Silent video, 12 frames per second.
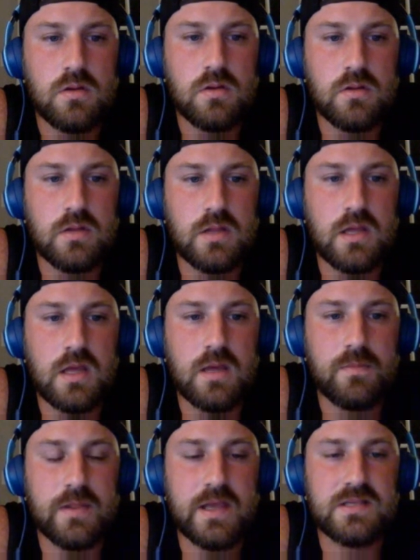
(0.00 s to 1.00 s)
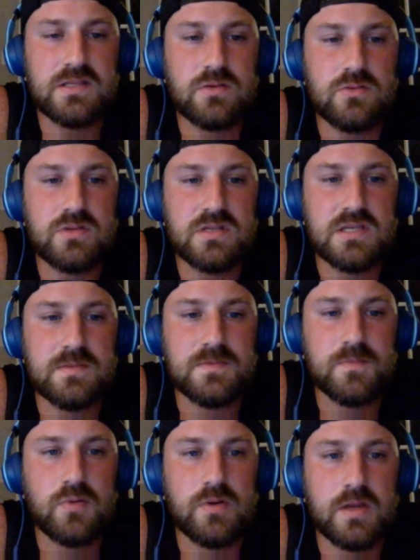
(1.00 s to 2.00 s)
Yeah, Blast Zone seems
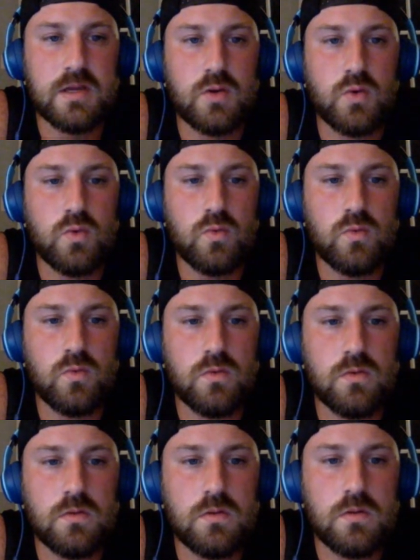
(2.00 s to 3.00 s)
pretty cool.